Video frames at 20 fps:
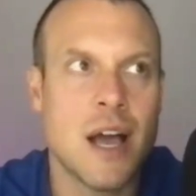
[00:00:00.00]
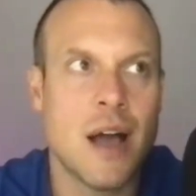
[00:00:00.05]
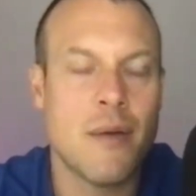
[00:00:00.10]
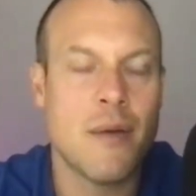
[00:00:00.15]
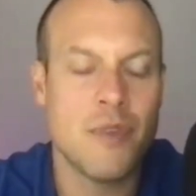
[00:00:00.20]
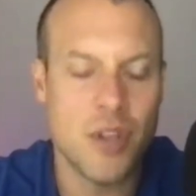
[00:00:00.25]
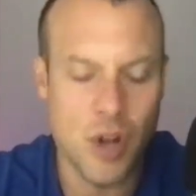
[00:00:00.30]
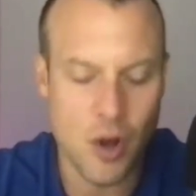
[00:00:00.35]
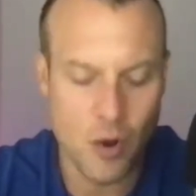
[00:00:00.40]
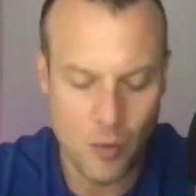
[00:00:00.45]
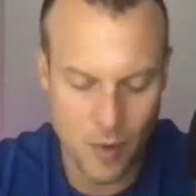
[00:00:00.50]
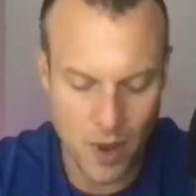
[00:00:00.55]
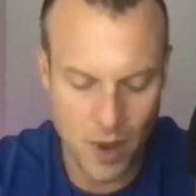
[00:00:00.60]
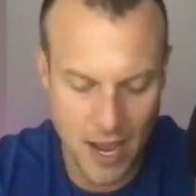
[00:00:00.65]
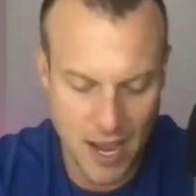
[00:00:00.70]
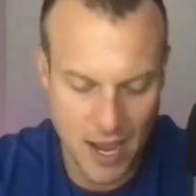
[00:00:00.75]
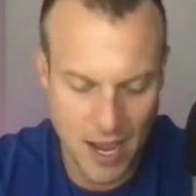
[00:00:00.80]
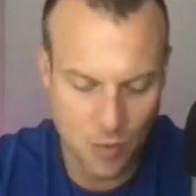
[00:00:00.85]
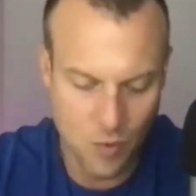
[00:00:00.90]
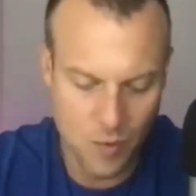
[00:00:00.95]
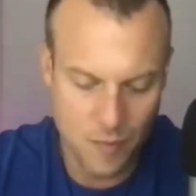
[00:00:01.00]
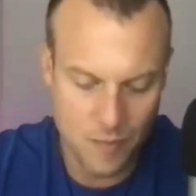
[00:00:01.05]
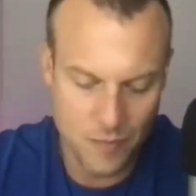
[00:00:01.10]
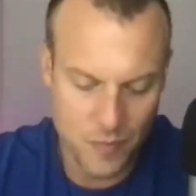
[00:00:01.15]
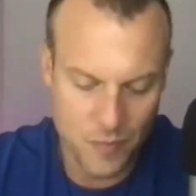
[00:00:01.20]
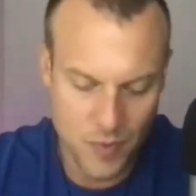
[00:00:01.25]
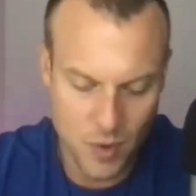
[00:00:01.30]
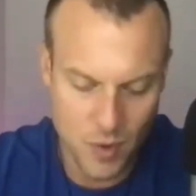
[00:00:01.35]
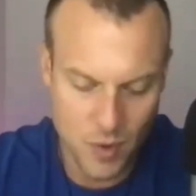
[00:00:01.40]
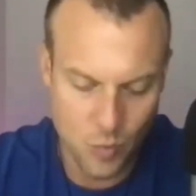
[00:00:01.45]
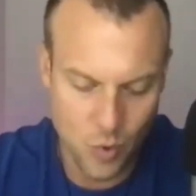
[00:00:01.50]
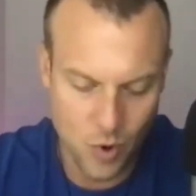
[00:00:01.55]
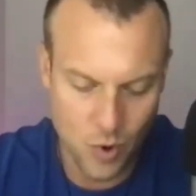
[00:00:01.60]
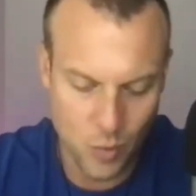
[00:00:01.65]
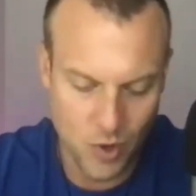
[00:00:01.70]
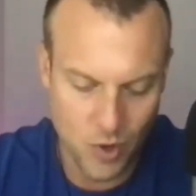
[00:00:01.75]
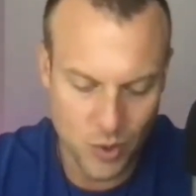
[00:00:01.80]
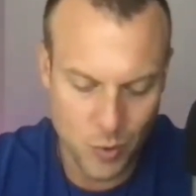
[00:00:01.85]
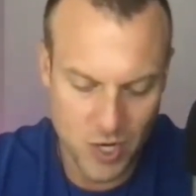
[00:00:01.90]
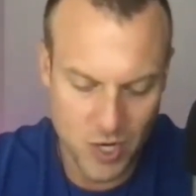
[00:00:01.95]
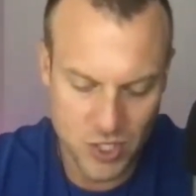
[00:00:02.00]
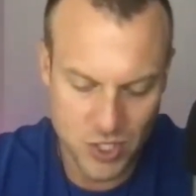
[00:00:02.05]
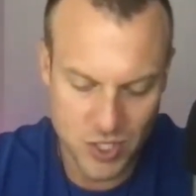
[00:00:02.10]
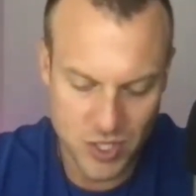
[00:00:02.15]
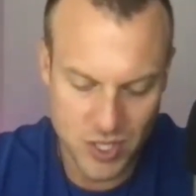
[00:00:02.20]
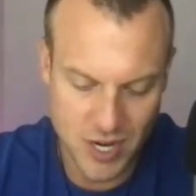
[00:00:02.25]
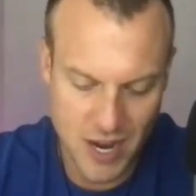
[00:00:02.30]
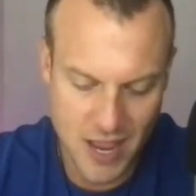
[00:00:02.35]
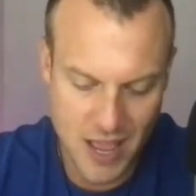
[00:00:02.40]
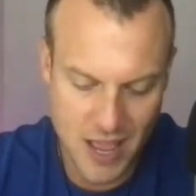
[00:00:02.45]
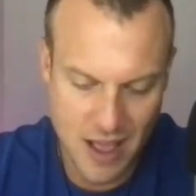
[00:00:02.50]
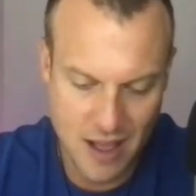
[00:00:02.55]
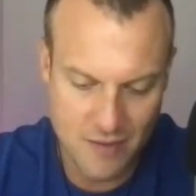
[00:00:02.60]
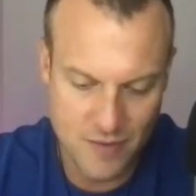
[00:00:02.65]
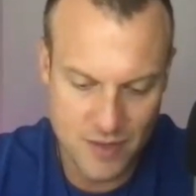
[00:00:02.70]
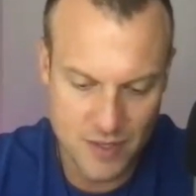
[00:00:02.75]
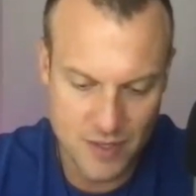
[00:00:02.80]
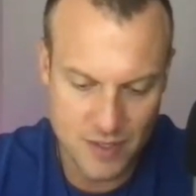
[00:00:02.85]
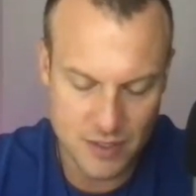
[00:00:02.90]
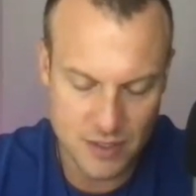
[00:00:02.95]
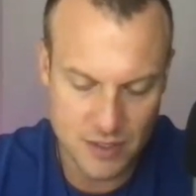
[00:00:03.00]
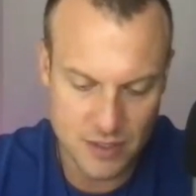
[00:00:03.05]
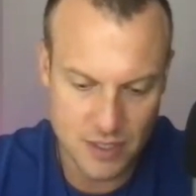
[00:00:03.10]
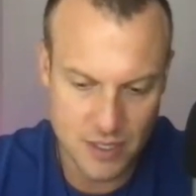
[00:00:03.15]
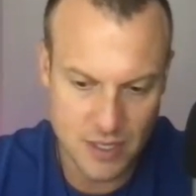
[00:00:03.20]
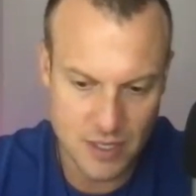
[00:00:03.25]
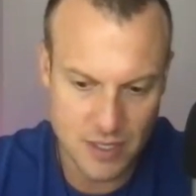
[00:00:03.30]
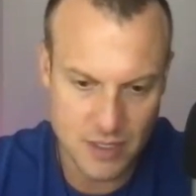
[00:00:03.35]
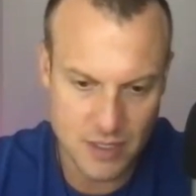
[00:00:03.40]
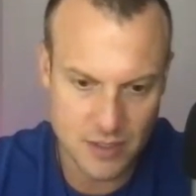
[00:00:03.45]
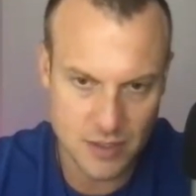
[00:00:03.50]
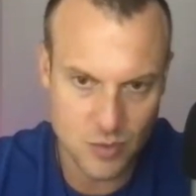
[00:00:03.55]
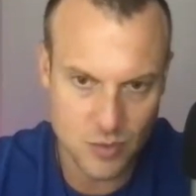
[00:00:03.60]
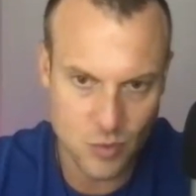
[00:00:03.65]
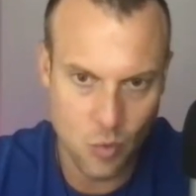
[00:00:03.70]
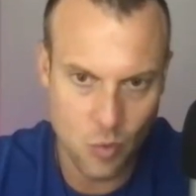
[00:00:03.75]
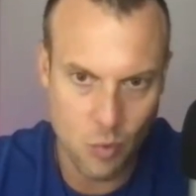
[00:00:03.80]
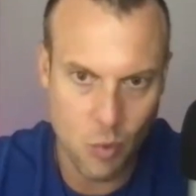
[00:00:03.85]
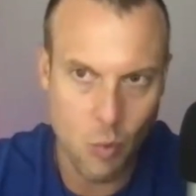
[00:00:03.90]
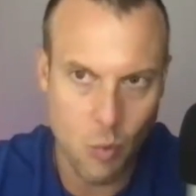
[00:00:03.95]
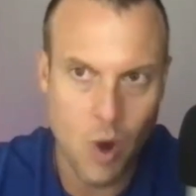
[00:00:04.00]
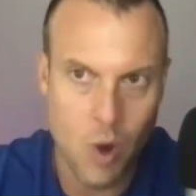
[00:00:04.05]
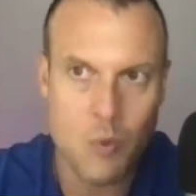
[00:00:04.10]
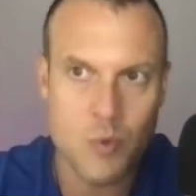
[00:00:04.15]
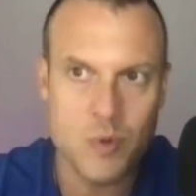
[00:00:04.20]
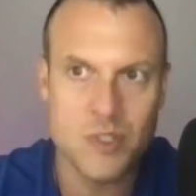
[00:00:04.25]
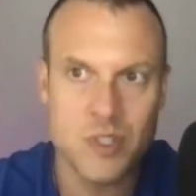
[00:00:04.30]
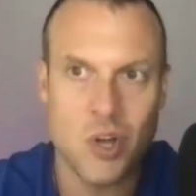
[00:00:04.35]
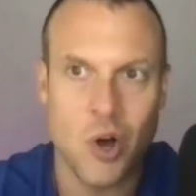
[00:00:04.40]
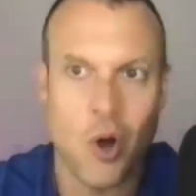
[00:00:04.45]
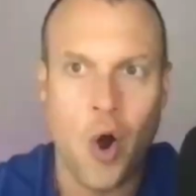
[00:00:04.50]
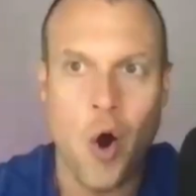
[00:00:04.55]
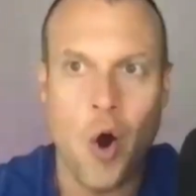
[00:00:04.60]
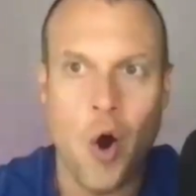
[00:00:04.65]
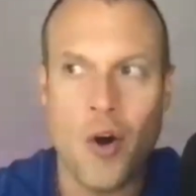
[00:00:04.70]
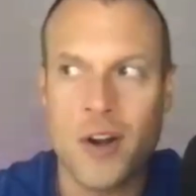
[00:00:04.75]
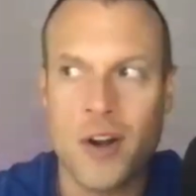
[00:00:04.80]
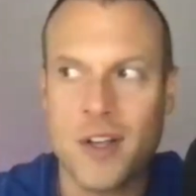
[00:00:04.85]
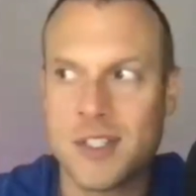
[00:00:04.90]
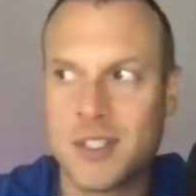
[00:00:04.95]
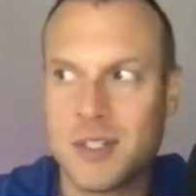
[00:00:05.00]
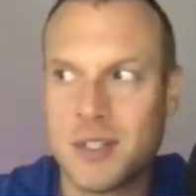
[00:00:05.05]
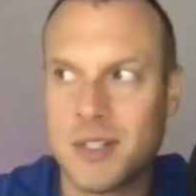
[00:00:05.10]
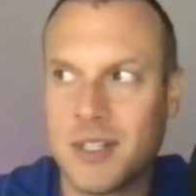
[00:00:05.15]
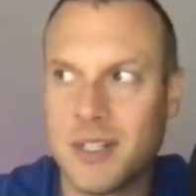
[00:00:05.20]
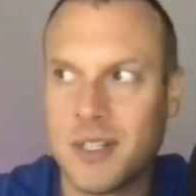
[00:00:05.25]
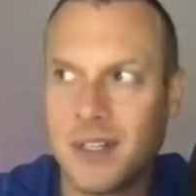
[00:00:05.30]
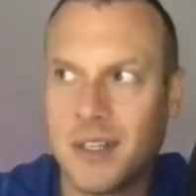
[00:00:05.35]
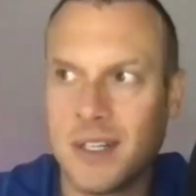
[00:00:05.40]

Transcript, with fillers: you know, uh, one one question that I have is is what was the hardest